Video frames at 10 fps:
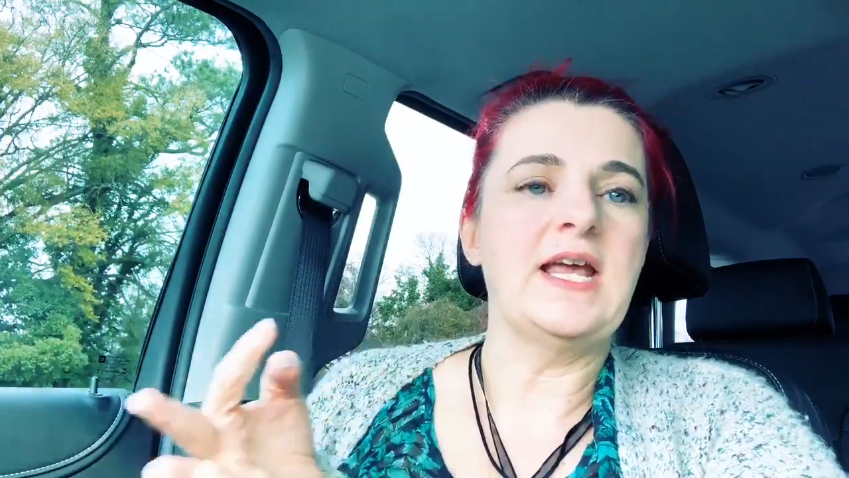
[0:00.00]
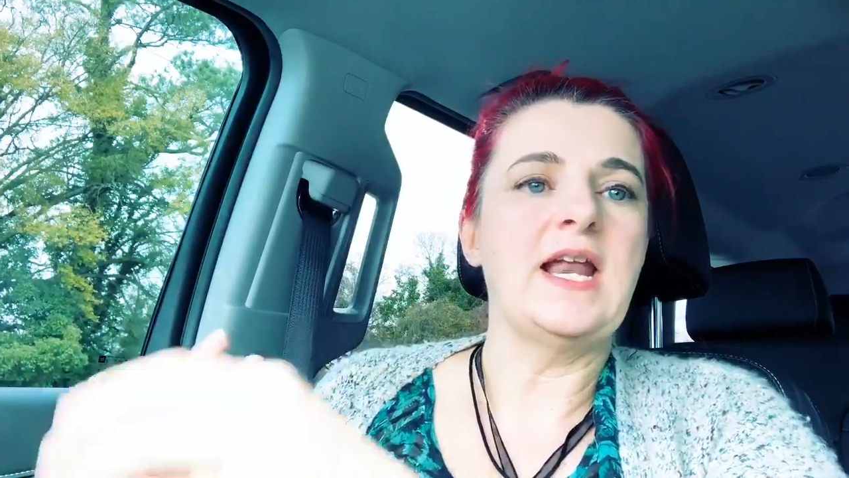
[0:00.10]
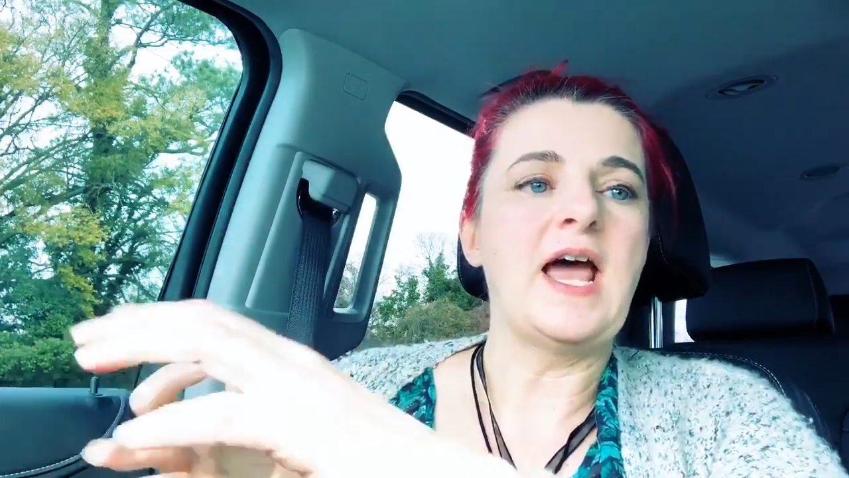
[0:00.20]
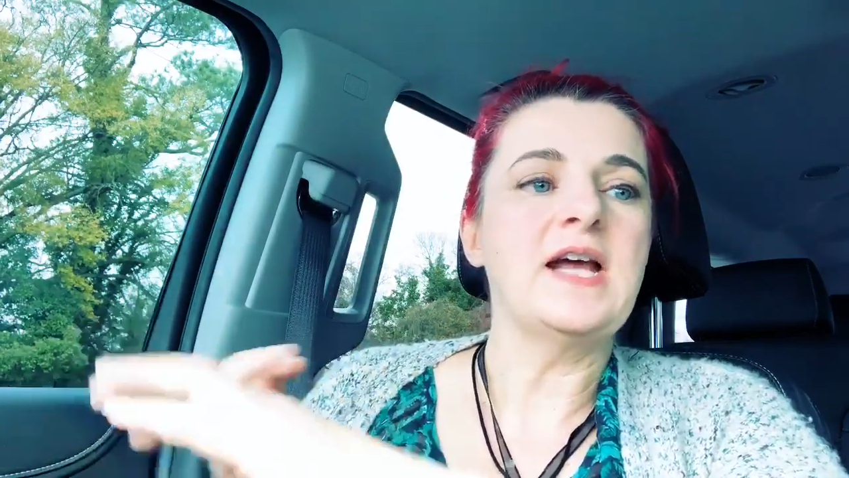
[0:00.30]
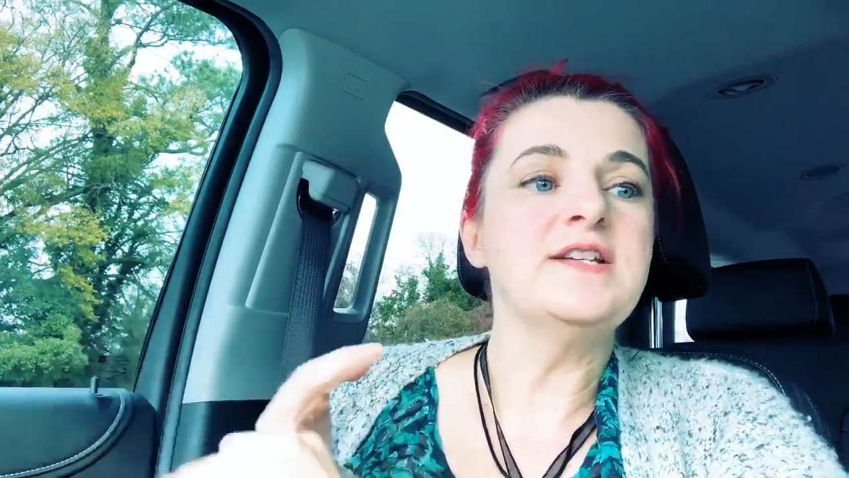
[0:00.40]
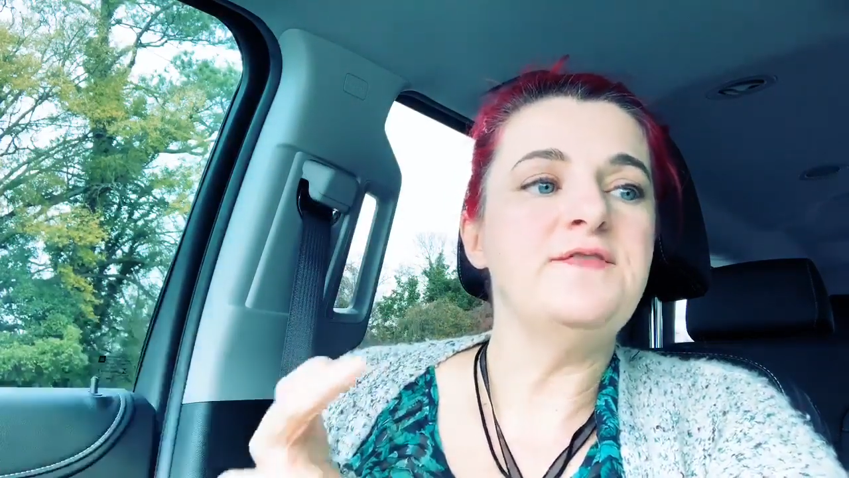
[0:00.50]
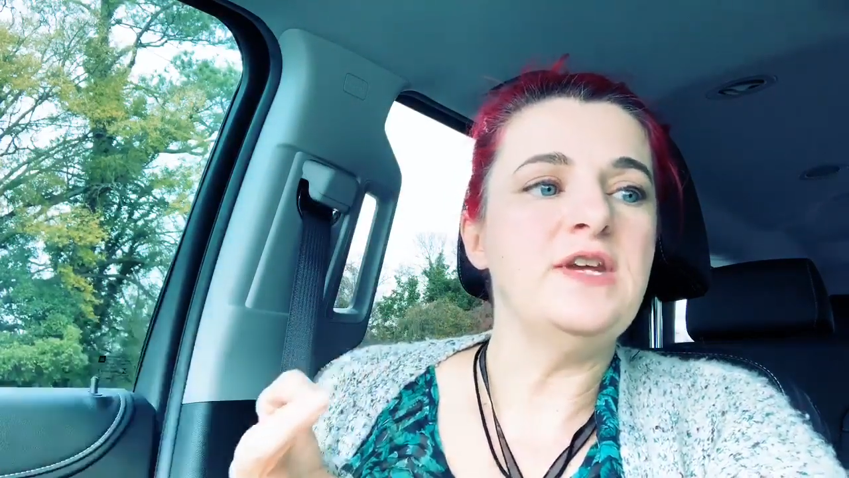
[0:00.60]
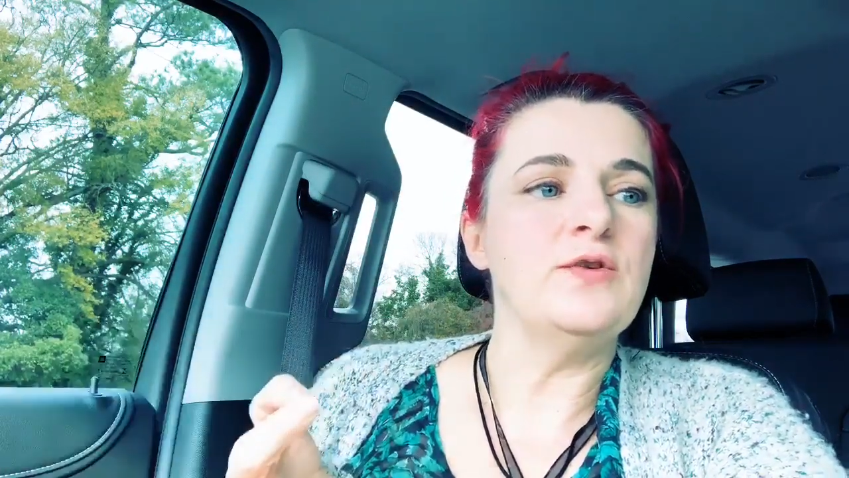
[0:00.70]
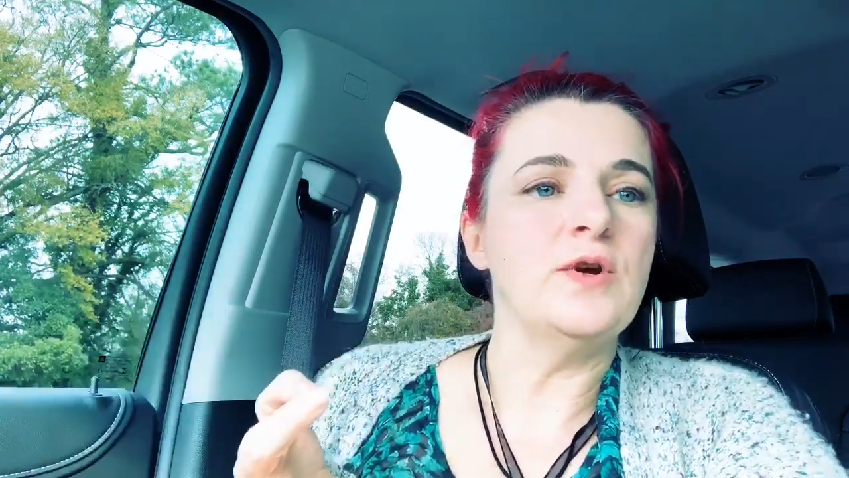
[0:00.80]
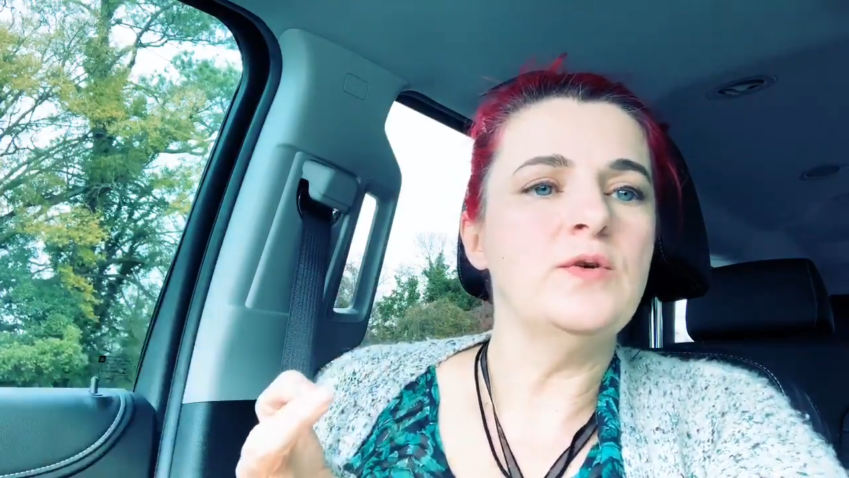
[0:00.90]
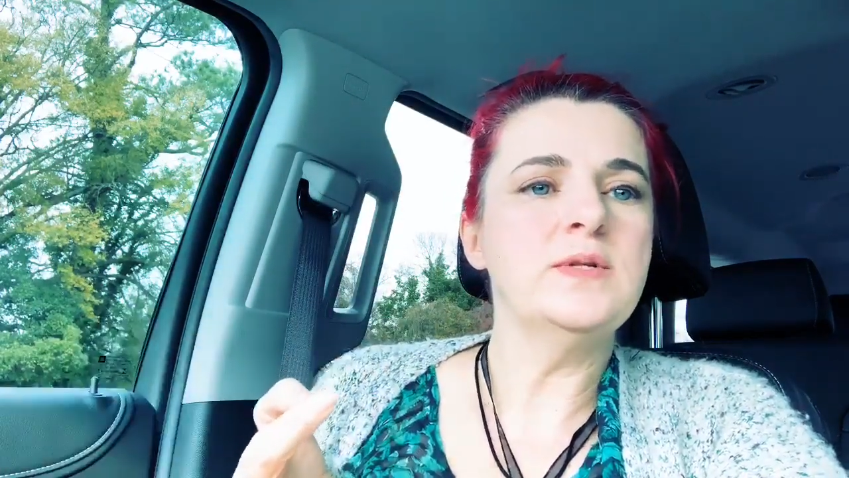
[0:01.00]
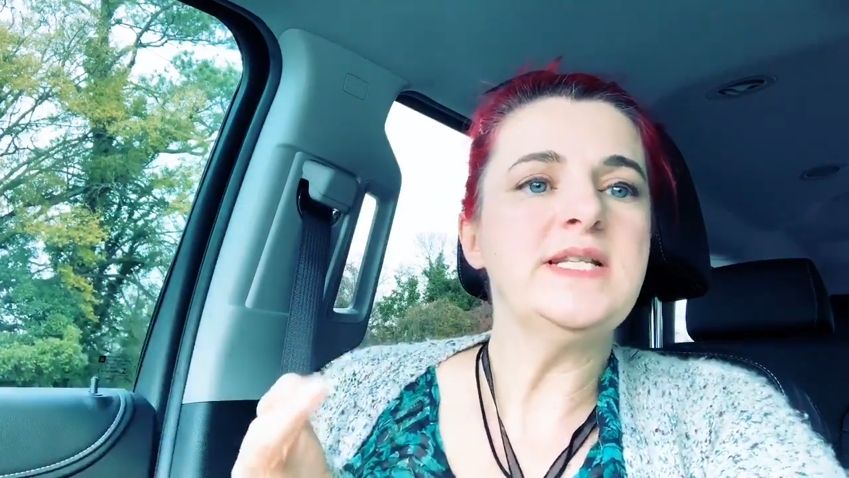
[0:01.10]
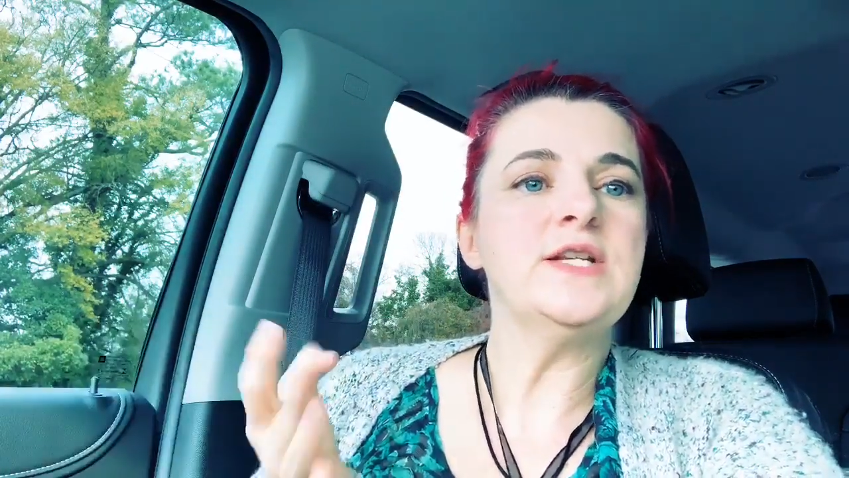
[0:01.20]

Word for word: and activate your own